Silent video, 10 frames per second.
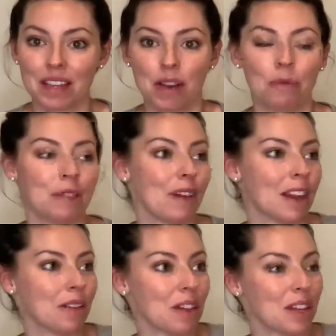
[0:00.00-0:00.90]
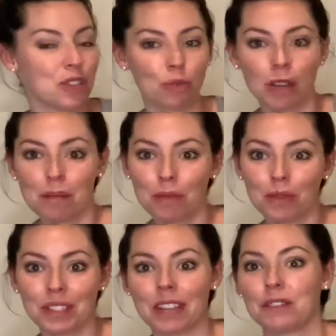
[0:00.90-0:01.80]
We've had an enjoyable,
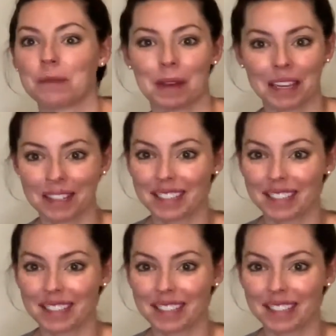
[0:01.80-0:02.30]
safe space